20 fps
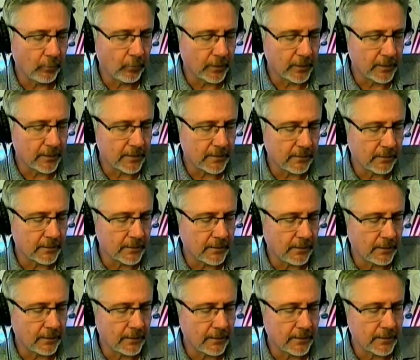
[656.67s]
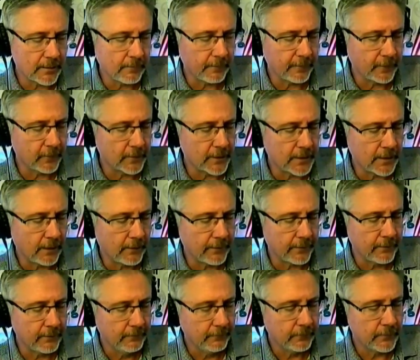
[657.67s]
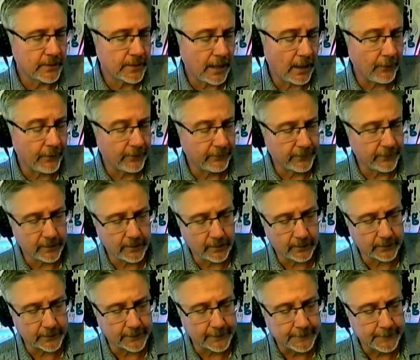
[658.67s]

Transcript: going to start talking to some folks south south of the Delta